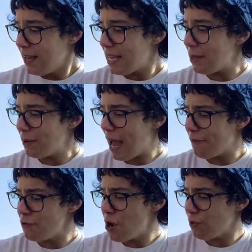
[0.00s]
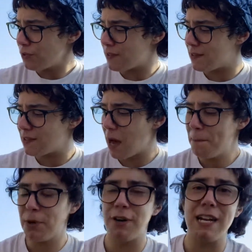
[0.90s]
He would have no
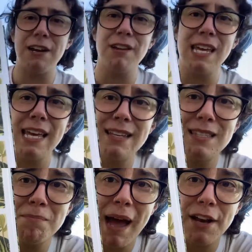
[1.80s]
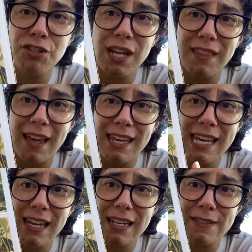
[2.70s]
supper. Here he is imagining that
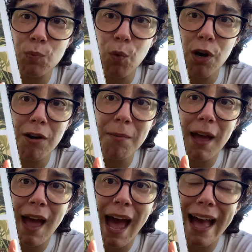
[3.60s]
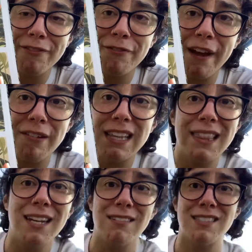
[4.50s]
he and his worm have very
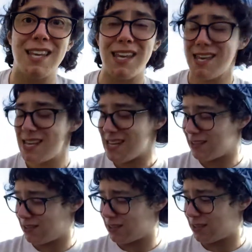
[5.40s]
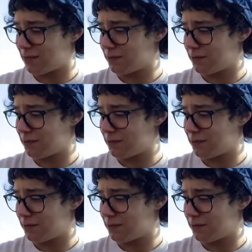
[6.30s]
little to eat.